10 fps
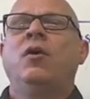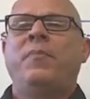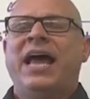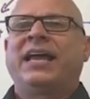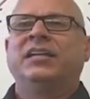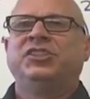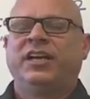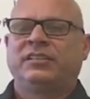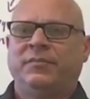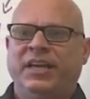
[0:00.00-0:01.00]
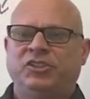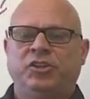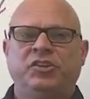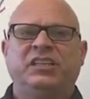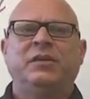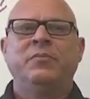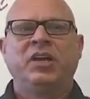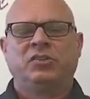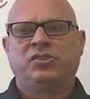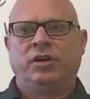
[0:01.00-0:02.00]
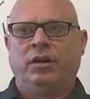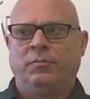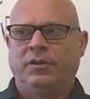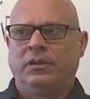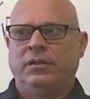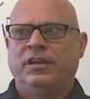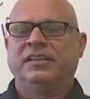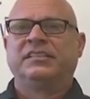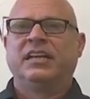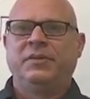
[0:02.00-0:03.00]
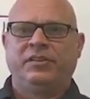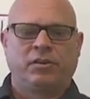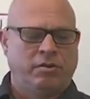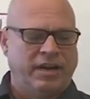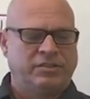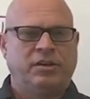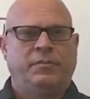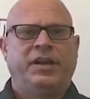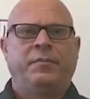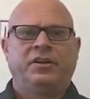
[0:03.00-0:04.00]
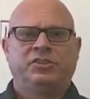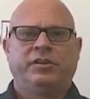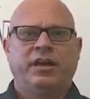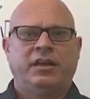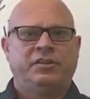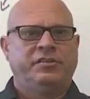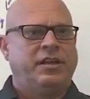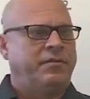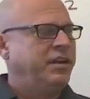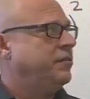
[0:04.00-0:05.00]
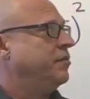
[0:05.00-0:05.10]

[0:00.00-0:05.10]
go back and check to make sure that the middle term is going to be the correct term, and I'm going to show you how to do that when I